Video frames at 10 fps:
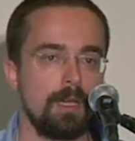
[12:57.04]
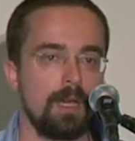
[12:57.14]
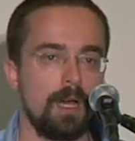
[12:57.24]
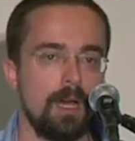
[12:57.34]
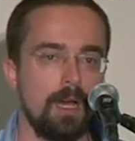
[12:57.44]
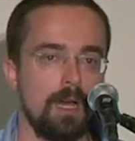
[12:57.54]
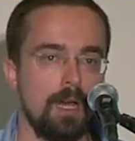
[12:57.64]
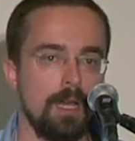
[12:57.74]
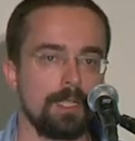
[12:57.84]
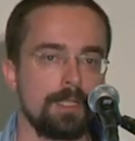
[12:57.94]

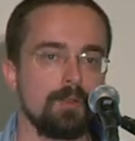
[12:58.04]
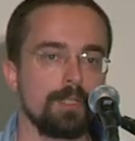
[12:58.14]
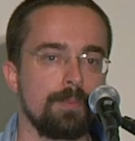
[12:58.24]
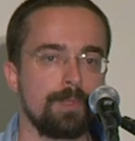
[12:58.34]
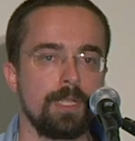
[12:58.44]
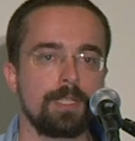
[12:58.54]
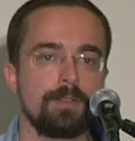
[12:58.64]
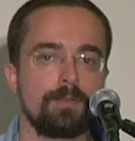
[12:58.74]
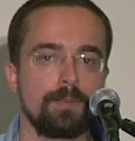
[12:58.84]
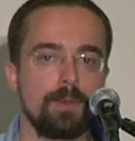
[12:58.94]
uh, and just use the
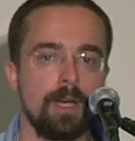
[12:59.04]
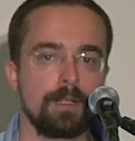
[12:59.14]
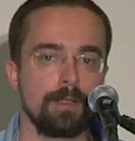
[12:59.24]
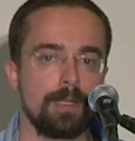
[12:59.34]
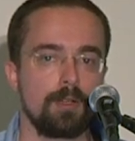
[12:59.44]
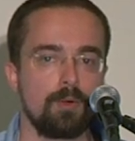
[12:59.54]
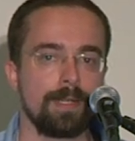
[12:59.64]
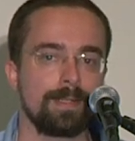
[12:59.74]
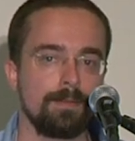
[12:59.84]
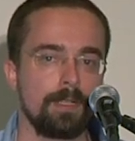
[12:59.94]
predictions from the model in
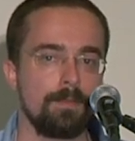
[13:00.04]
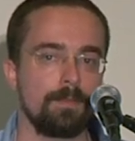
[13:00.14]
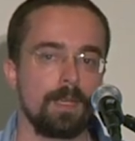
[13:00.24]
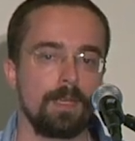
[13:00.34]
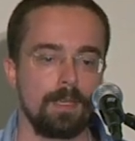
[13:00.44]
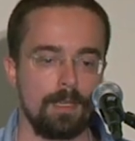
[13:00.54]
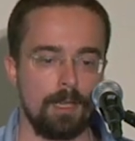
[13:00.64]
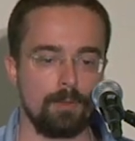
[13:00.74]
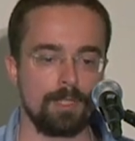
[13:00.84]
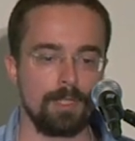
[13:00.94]
correcting them
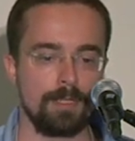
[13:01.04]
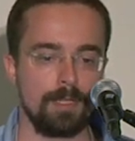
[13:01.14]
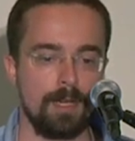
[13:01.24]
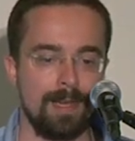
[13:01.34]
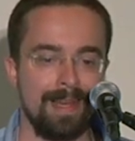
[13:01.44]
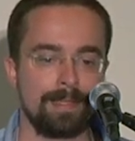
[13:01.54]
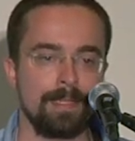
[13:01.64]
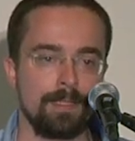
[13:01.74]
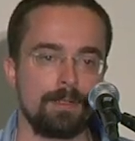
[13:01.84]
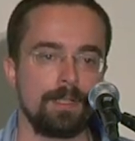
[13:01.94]
uh, which is uh, a lot
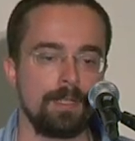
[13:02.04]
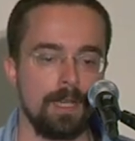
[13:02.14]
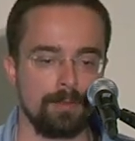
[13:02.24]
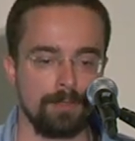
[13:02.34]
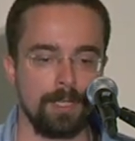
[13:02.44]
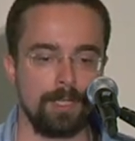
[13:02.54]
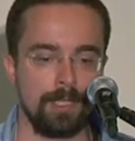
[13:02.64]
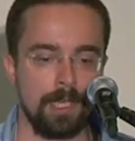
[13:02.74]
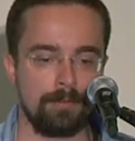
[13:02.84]
easier than annotating